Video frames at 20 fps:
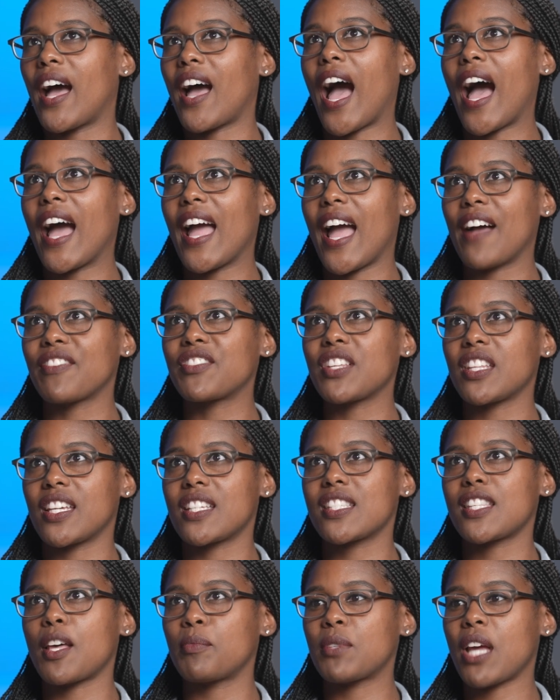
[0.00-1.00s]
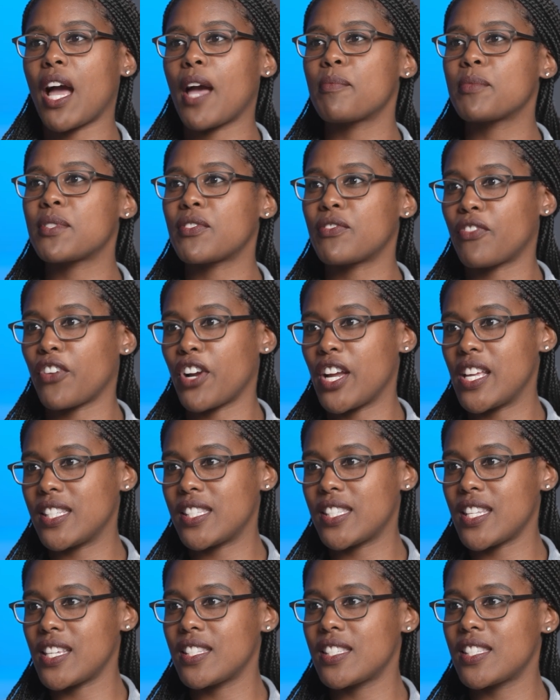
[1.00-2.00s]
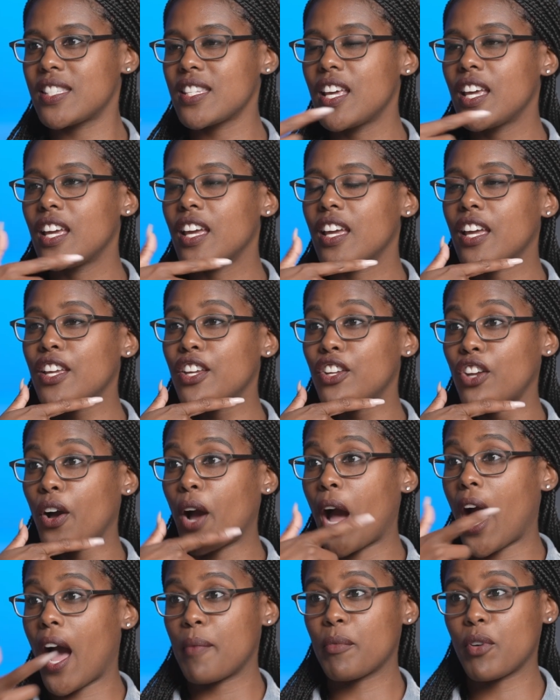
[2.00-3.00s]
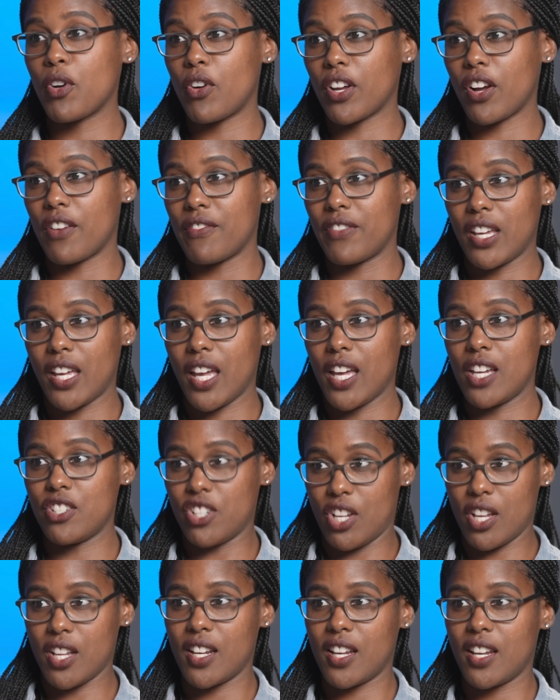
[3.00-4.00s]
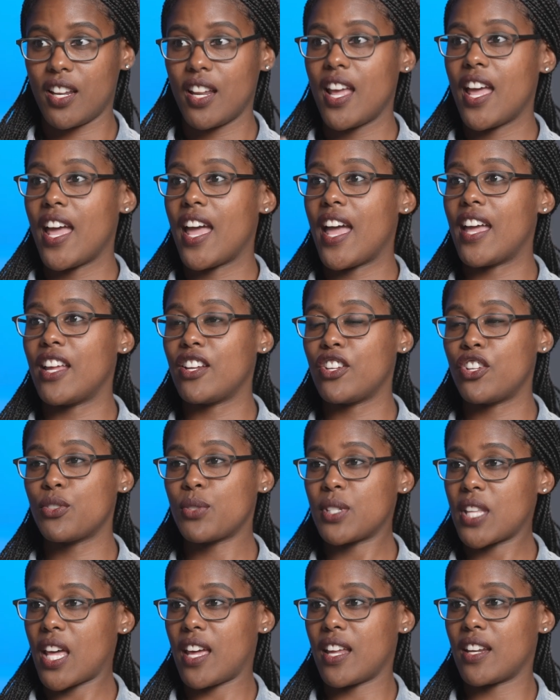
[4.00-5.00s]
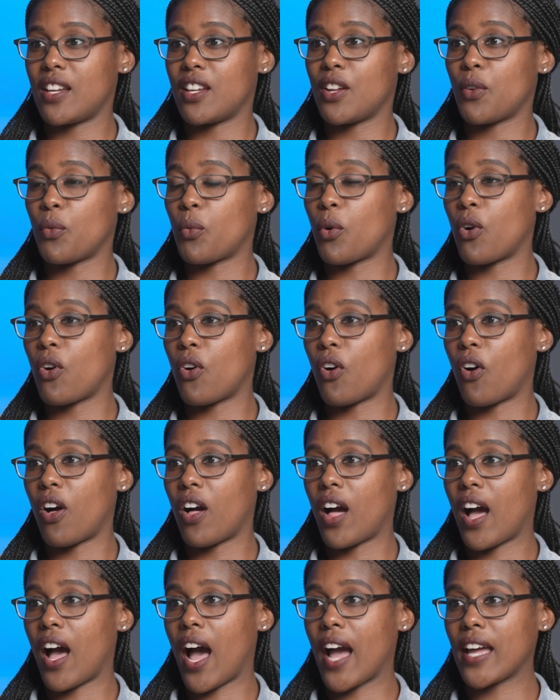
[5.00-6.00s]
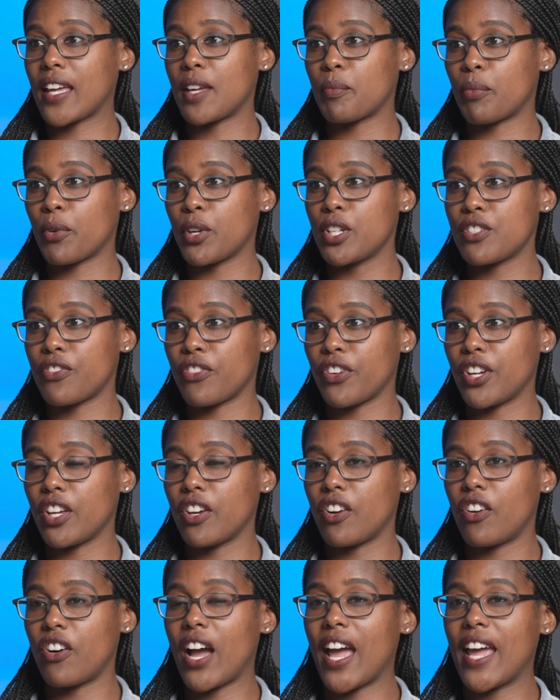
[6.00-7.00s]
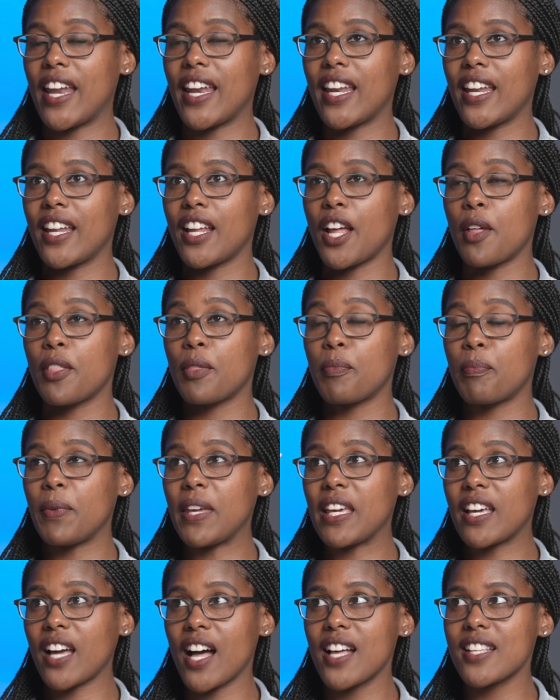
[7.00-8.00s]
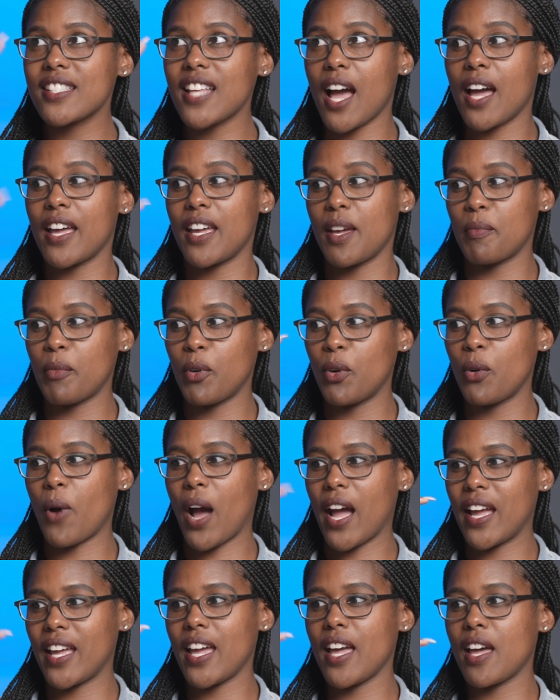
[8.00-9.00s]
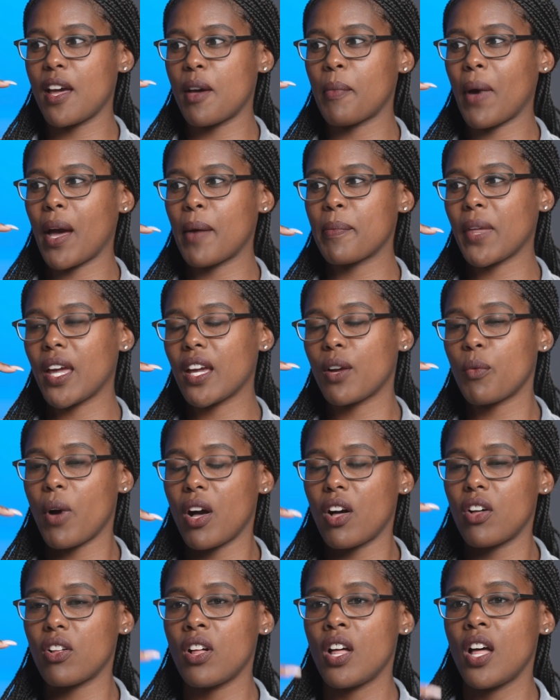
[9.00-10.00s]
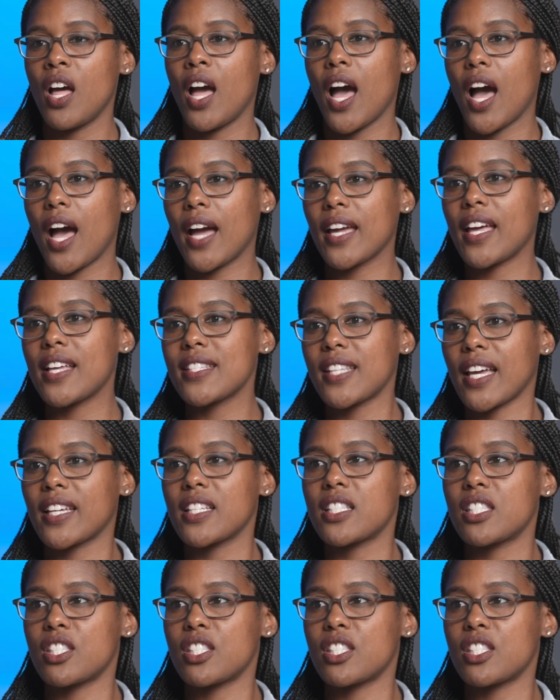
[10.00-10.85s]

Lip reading: I have to like sometimes, for instance, I'm going on vacation and you said, well, I can preach for you. And because I am who I am, I'm like, well, I guess I could